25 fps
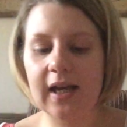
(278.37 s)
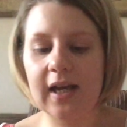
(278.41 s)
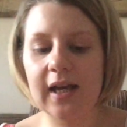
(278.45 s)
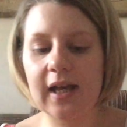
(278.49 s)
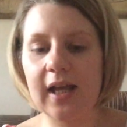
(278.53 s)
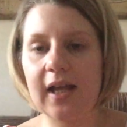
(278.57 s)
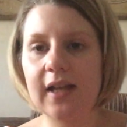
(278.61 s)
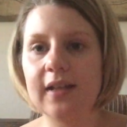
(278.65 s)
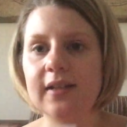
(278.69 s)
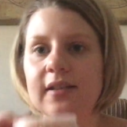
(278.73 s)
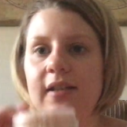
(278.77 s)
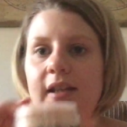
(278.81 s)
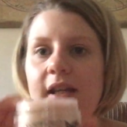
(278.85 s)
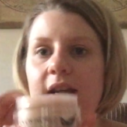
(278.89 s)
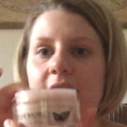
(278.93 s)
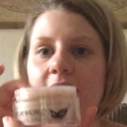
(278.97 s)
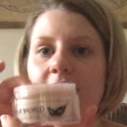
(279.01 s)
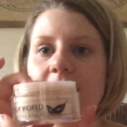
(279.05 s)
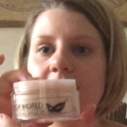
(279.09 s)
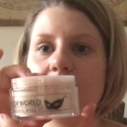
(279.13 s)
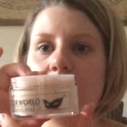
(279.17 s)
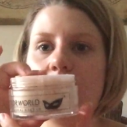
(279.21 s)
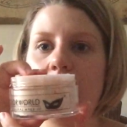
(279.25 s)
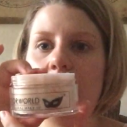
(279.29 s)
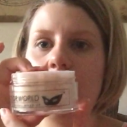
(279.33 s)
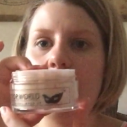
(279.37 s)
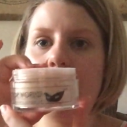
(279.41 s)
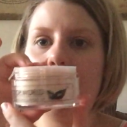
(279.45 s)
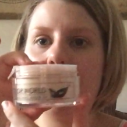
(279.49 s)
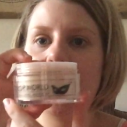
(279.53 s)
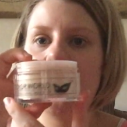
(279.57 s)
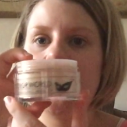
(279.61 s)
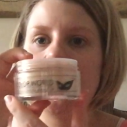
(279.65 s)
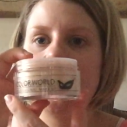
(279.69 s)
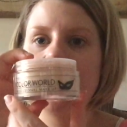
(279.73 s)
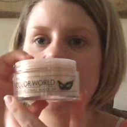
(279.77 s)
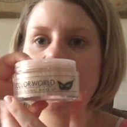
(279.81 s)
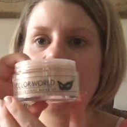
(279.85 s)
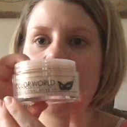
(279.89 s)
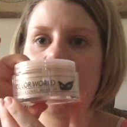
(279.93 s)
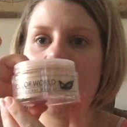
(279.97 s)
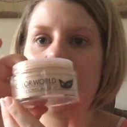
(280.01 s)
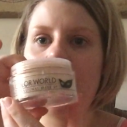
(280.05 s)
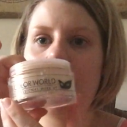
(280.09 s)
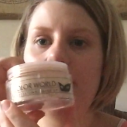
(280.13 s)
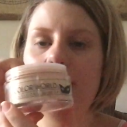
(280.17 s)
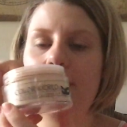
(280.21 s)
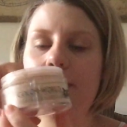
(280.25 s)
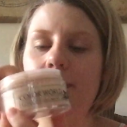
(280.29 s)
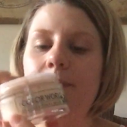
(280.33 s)
And it's quite a big
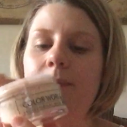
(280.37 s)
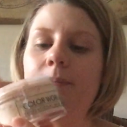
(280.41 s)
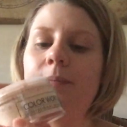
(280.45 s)
tub.